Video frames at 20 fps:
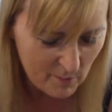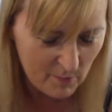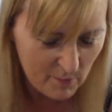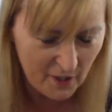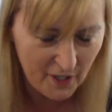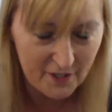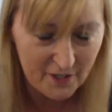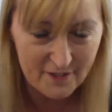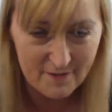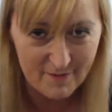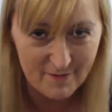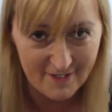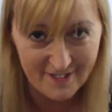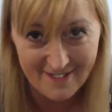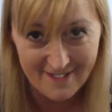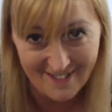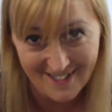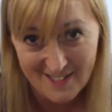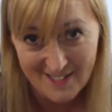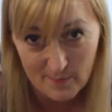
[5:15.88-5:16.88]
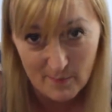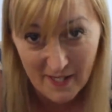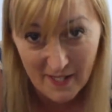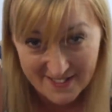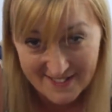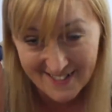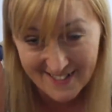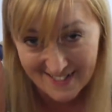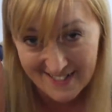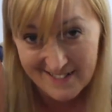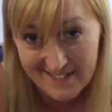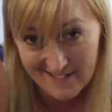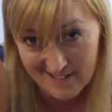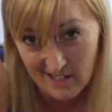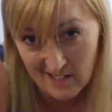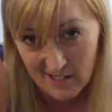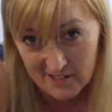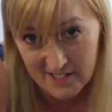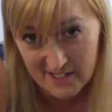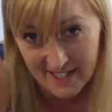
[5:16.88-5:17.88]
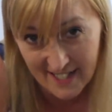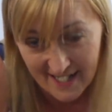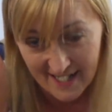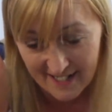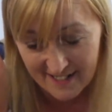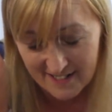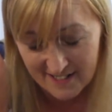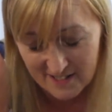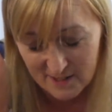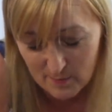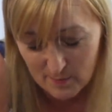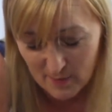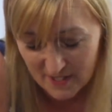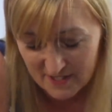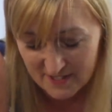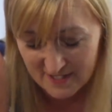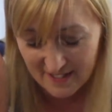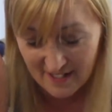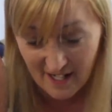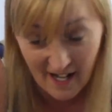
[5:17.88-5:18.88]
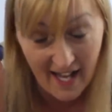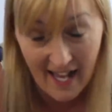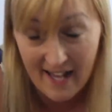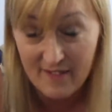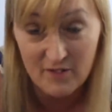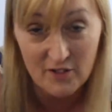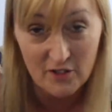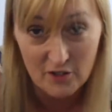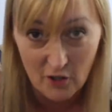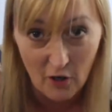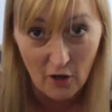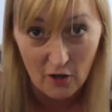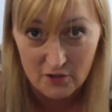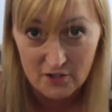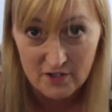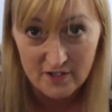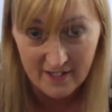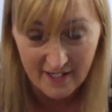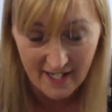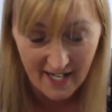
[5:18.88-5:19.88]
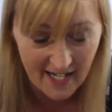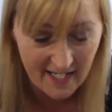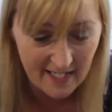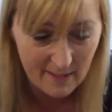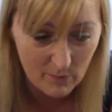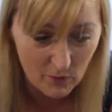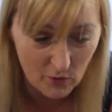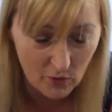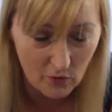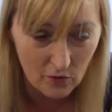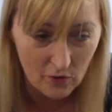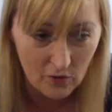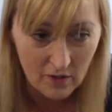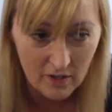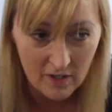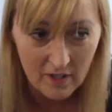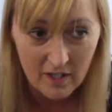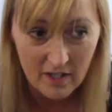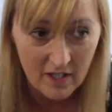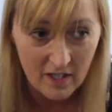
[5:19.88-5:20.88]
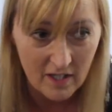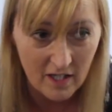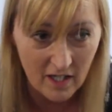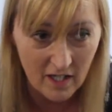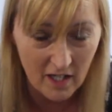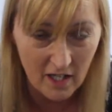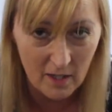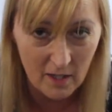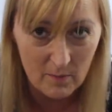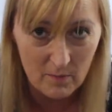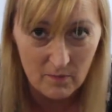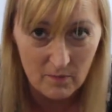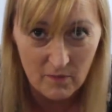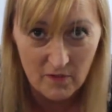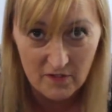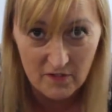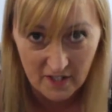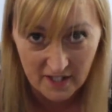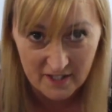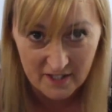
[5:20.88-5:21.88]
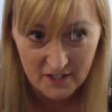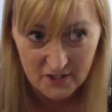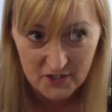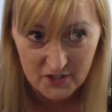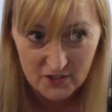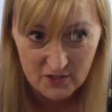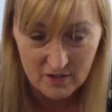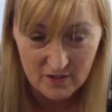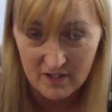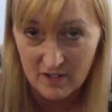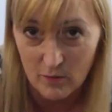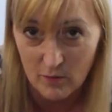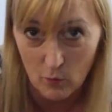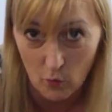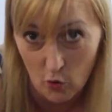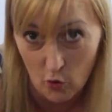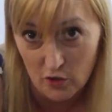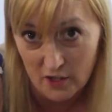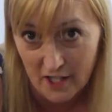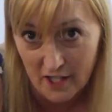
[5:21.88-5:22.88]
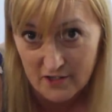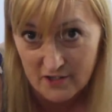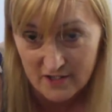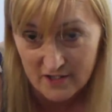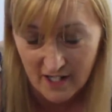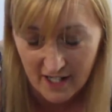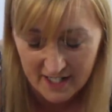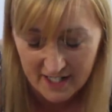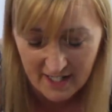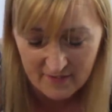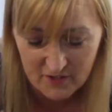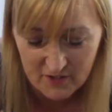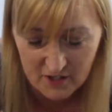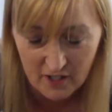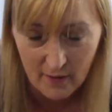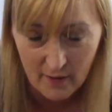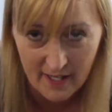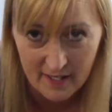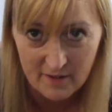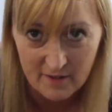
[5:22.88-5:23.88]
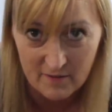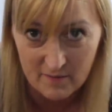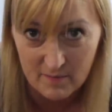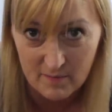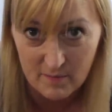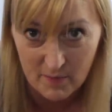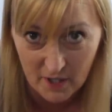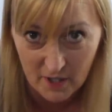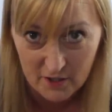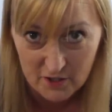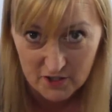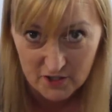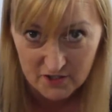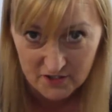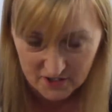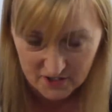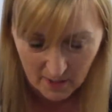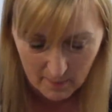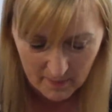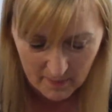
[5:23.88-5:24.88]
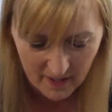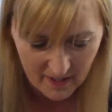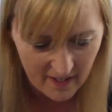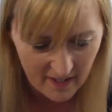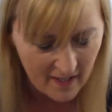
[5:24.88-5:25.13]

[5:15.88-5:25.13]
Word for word: But it's basically start again. It's basic. I haven't got any more um, thickness walnut. I'd have to go out and purchase some